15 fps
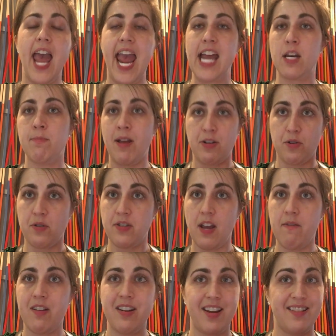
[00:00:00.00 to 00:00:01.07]
and measure
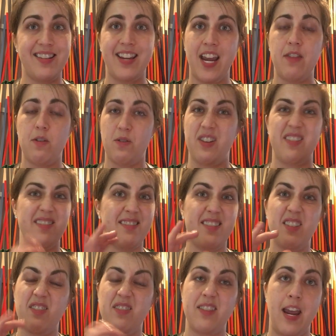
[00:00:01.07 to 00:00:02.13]
7, because again, they're
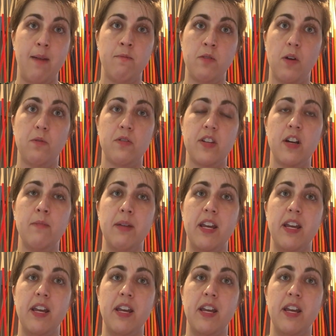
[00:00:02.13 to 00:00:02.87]
the same notes there,